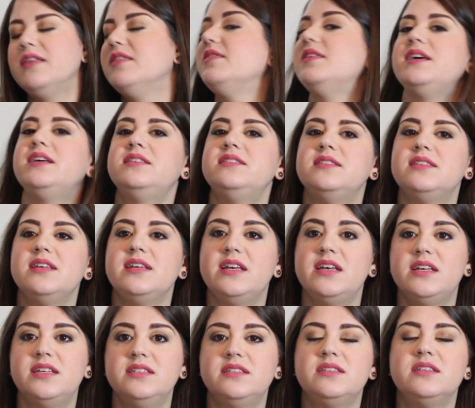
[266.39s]
This
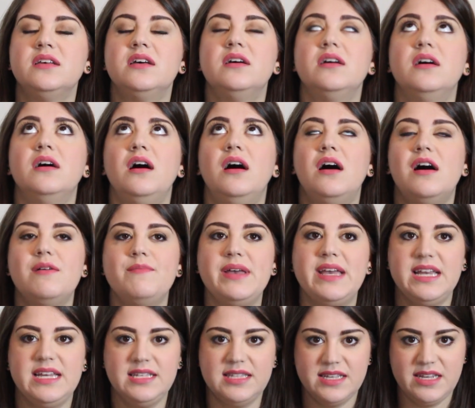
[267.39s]
is
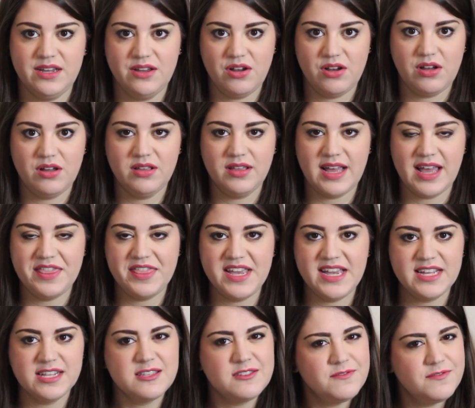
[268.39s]
amazing, y'all. I
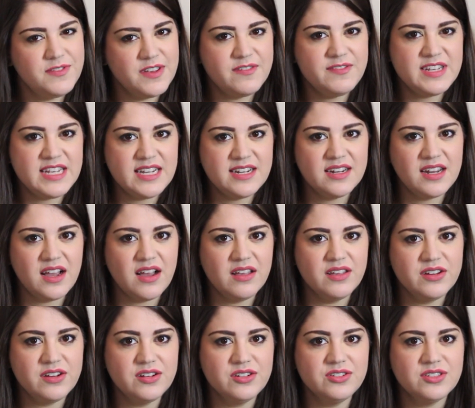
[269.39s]
think it's fifteen
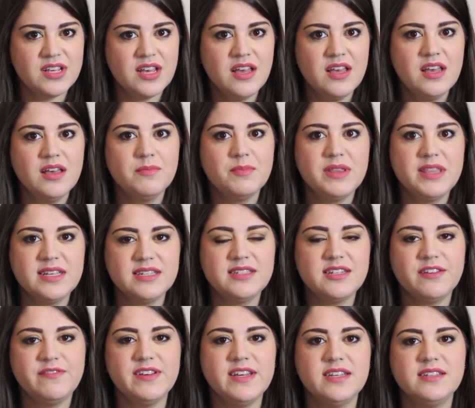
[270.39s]
dollars, but this
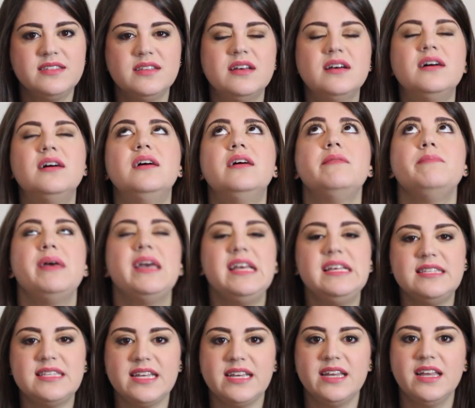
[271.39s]
stuff is
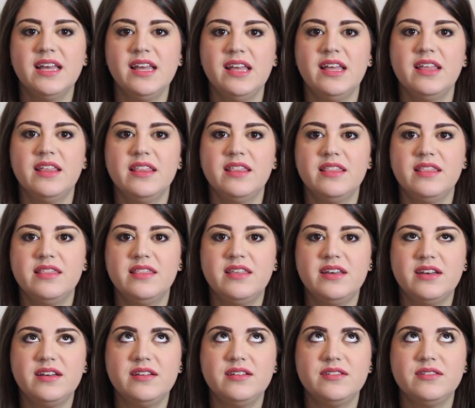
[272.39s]
amazing.
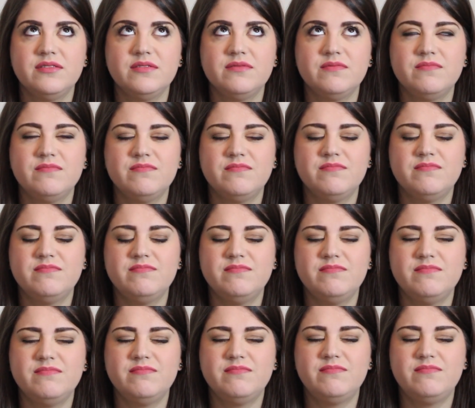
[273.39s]
The,
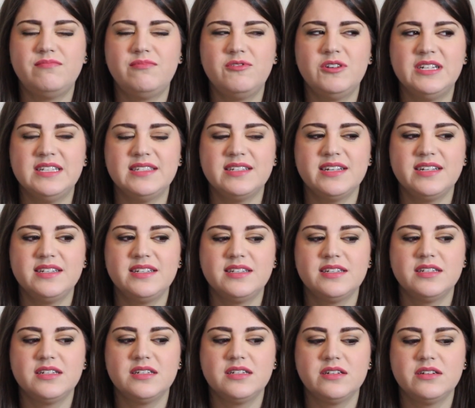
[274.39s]
what is
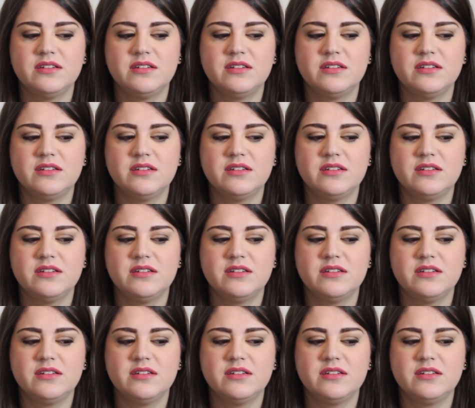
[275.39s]
it?